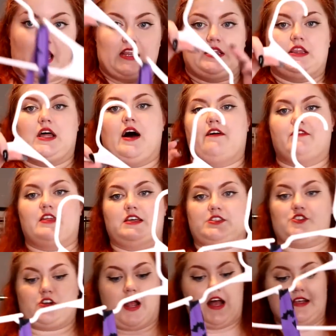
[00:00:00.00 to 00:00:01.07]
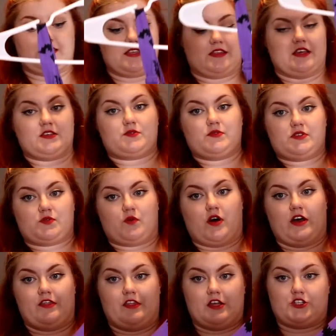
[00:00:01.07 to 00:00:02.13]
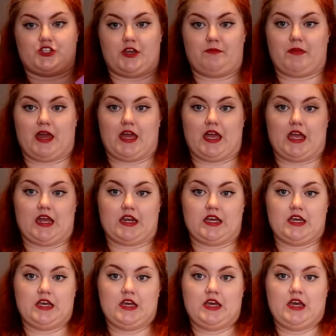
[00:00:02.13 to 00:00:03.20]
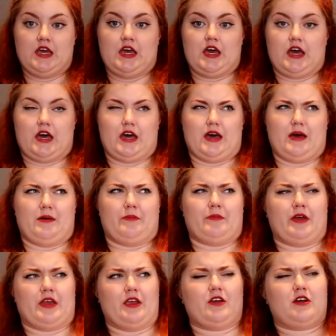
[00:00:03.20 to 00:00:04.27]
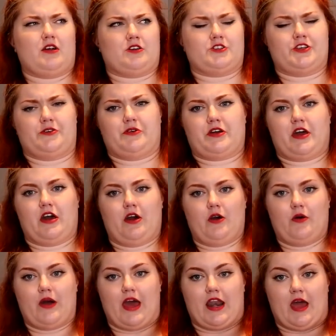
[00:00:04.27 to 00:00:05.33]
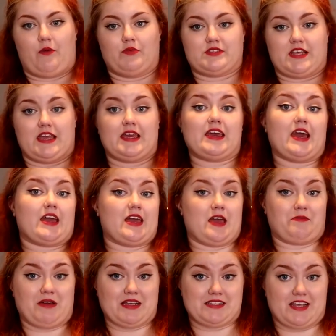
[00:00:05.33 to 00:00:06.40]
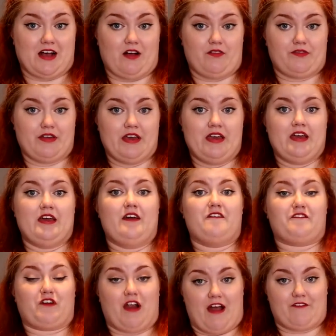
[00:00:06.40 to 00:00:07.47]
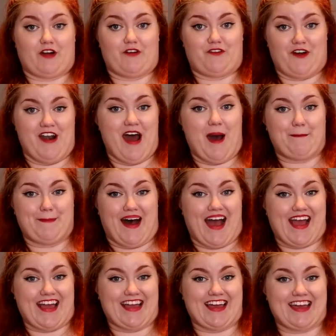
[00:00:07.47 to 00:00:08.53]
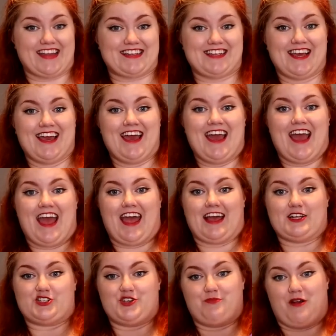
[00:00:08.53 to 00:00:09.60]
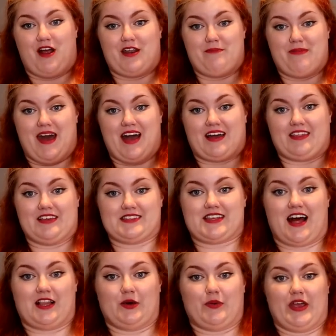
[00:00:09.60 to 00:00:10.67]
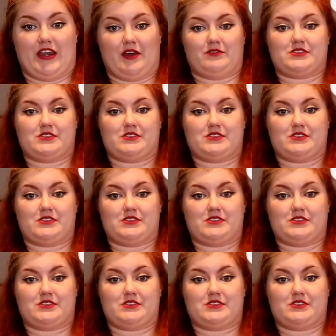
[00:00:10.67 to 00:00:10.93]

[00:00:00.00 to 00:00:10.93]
I love this dress. This was one that she made um, a year or two ago, and I was like kicking myself forever for not buying it, and she brought it back this Halloween.